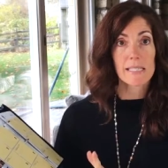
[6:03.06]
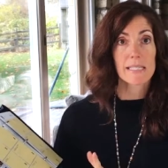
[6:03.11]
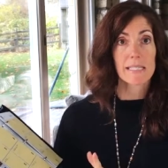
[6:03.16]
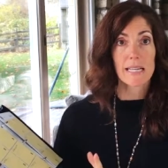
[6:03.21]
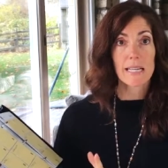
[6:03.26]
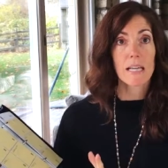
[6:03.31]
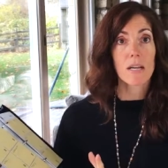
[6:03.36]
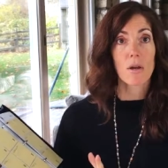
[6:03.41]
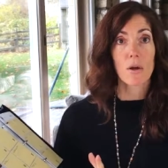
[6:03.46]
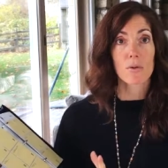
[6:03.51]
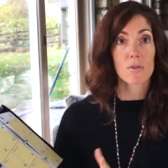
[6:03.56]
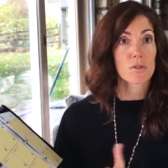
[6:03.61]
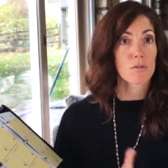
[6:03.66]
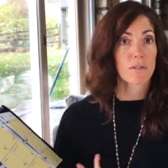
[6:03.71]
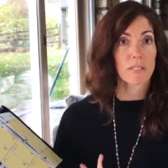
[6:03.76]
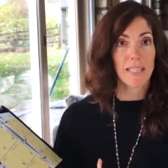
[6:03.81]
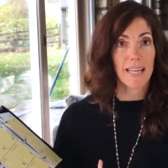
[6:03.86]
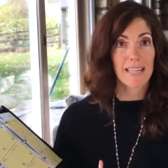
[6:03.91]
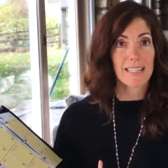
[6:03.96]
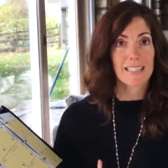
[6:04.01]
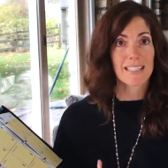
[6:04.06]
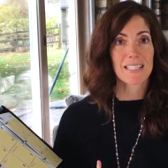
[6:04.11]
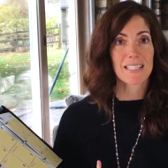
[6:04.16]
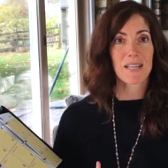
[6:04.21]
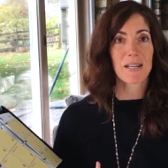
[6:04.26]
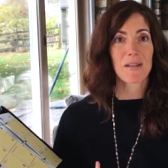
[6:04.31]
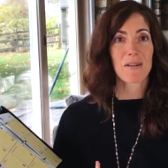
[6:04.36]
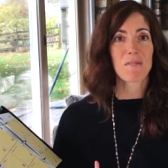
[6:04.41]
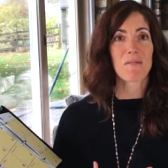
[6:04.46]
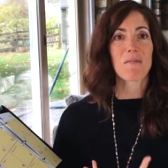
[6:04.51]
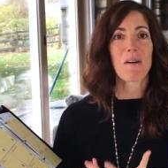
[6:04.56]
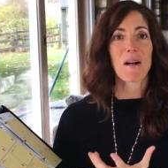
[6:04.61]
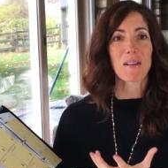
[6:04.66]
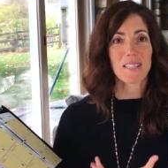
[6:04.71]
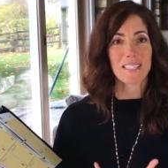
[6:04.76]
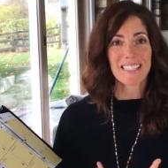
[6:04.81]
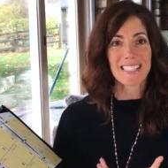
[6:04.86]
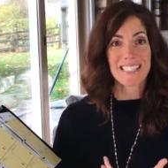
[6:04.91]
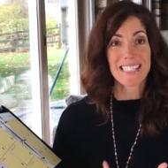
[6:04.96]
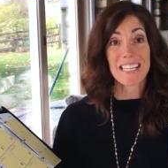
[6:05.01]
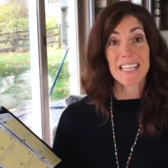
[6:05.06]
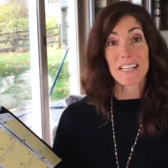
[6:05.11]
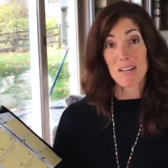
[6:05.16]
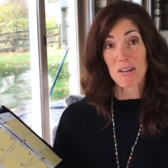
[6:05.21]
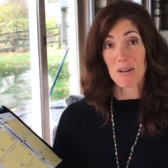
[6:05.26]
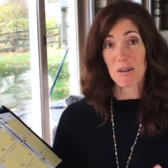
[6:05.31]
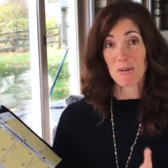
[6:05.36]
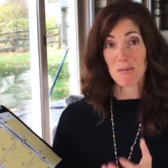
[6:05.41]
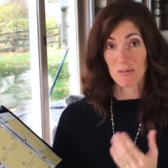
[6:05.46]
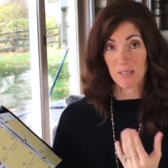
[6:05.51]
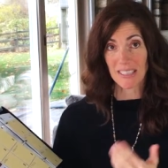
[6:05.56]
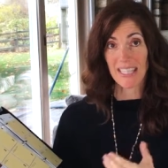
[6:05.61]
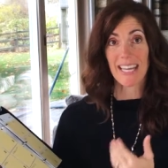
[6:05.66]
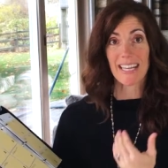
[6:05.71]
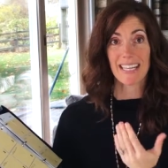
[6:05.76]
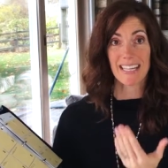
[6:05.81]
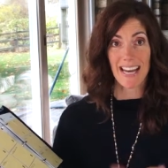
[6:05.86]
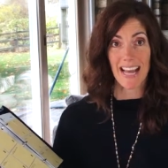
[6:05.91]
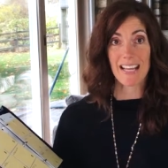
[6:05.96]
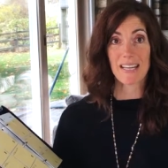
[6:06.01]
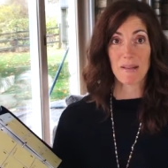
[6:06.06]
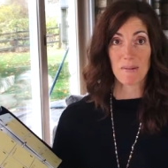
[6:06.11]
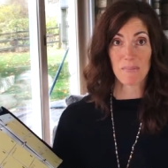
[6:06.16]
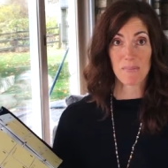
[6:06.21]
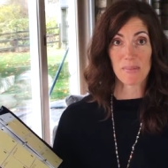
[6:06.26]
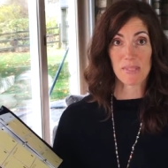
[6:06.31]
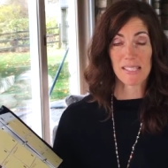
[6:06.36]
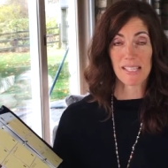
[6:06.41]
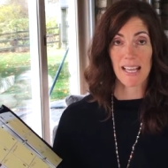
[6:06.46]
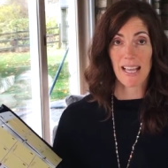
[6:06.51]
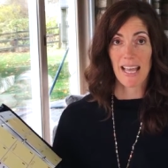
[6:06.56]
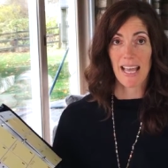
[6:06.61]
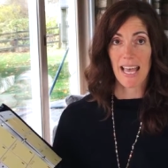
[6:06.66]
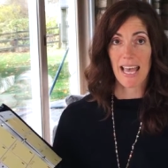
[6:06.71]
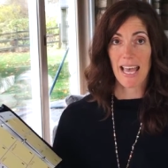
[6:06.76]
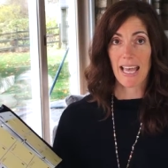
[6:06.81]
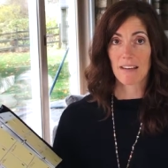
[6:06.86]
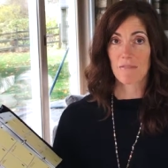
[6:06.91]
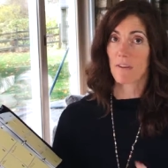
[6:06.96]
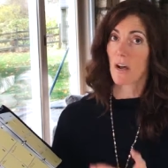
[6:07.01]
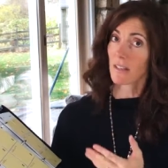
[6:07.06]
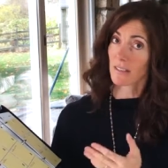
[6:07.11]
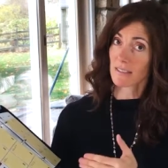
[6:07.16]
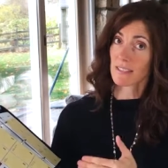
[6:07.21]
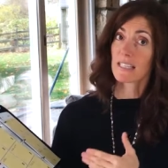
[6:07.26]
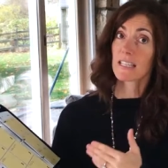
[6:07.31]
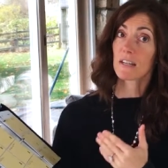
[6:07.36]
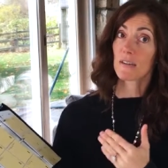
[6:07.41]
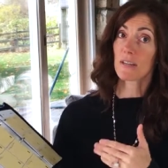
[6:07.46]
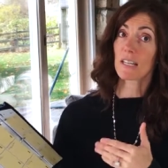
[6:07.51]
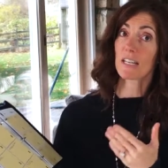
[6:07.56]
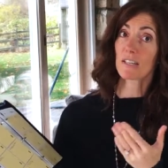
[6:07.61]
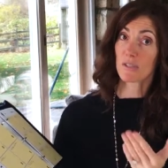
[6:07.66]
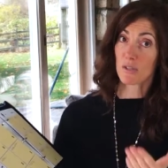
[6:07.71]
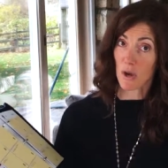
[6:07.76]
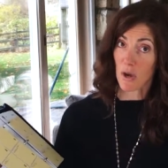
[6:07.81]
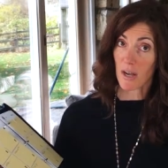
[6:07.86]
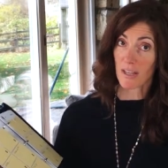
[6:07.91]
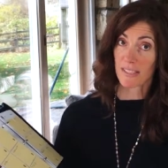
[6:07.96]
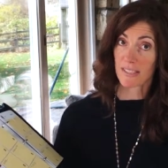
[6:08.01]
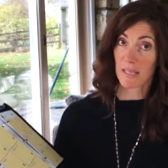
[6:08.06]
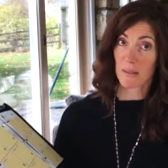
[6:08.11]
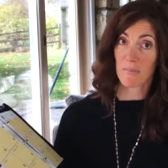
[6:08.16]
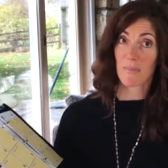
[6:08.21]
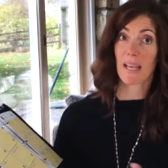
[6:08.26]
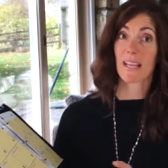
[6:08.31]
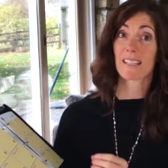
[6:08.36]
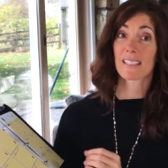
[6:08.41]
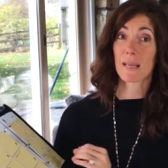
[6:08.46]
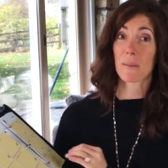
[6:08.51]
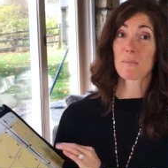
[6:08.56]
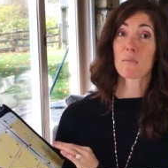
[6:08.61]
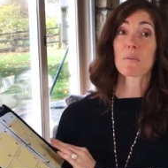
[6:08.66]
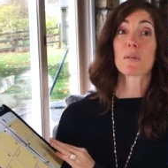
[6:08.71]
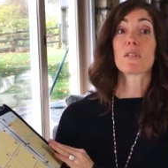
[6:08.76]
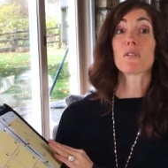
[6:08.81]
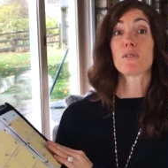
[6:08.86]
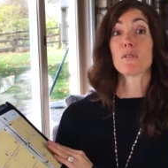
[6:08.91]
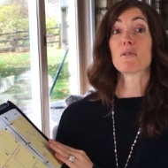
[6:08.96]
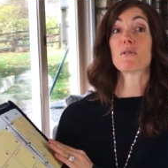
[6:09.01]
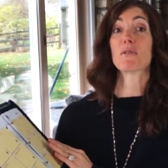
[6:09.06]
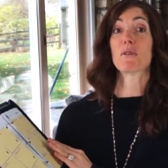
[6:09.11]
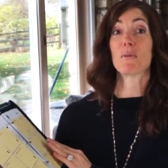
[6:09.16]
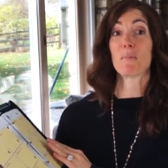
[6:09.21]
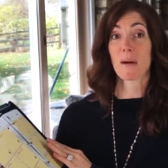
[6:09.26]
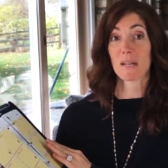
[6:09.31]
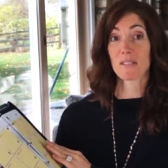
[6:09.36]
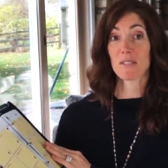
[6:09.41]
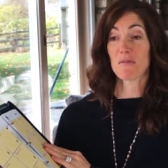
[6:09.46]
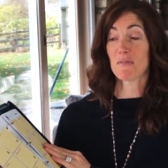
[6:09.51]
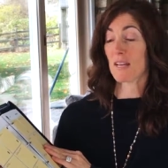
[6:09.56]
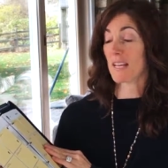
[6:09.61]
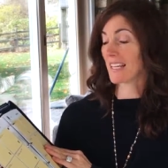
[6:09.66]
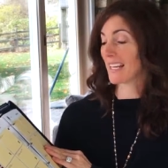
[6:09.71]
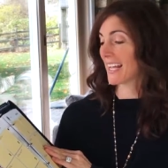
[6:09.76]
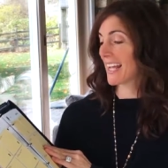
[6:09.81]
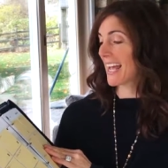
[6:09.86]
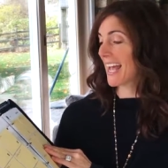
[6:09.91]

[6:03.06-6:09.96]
sticky notes related to volunteer-related items. And volunteering is awesome, except when you do too much of it.